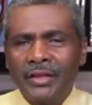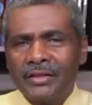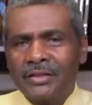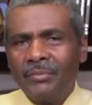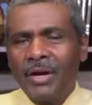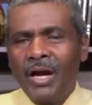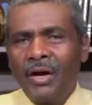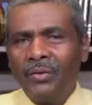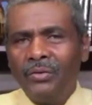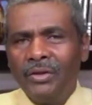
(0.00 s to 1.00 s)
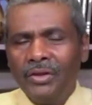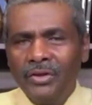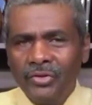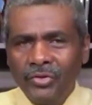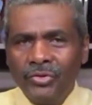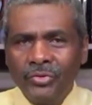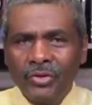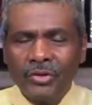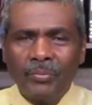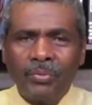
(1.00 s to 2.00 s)
that somehow you're doing
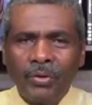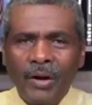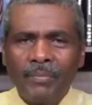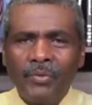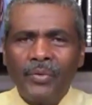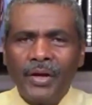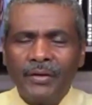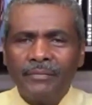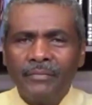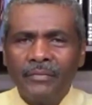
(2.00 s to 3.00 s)
it the proper way